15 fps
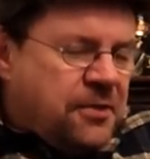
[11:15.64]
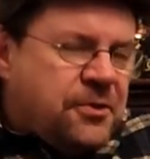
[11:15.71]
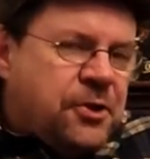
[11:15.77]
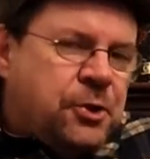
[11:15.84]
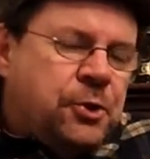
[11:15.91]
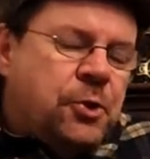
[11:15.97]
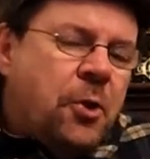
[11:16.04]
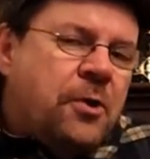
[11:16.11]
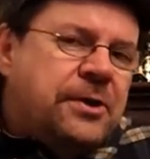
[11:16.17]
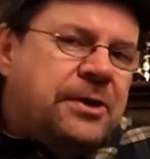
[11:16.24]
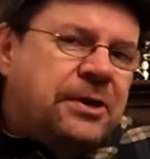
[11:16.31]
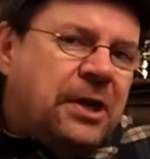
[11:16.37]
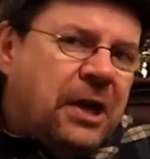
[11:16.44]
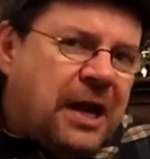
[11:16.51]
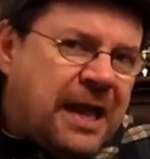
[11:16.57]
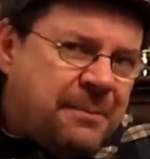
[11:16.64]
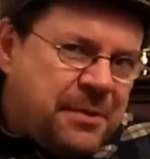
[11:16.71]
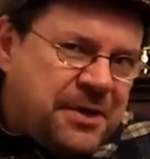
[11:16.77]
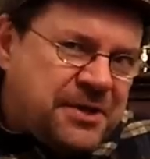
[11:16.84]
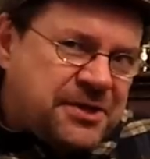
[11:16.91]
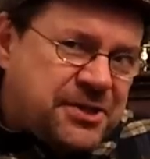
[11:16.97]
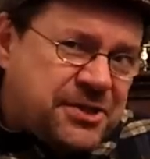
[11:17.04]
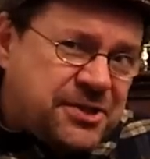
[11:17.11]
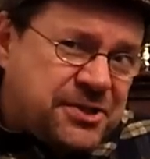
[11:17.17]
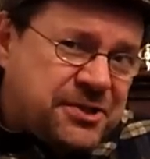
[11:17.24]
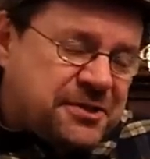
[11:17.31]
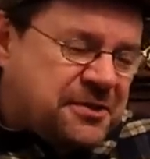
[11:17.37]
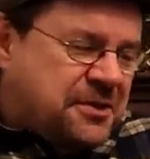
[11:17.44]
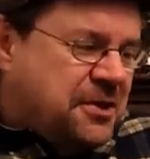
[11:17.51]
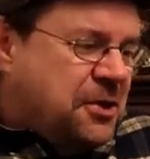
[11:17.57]
the
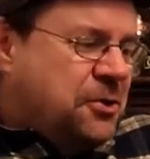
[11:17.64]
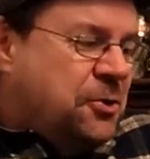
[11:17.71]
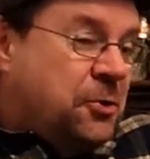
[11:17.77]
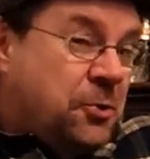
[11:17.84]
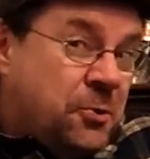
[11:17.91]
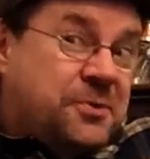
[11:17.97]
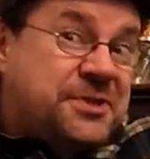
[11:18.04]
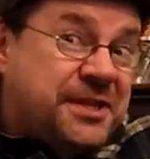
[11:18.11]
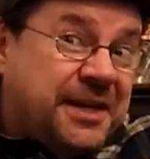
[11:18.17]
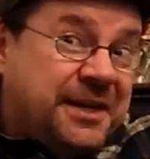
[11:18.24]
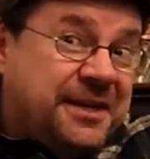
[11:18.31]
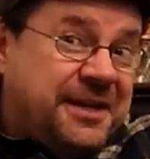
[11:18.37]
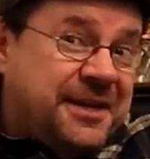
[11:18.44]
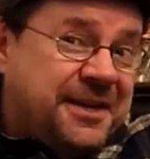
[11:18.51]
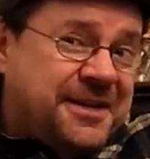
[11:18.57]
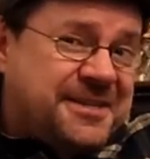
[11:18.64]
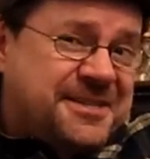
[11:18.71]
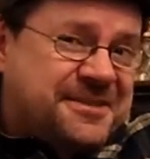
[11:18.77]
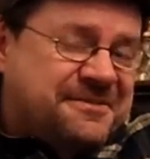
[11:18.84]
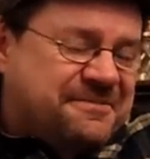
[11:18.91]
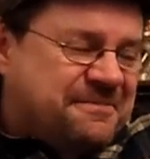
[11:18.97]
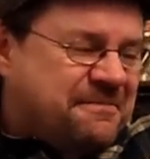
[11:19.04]
non-glamorous nosing kit.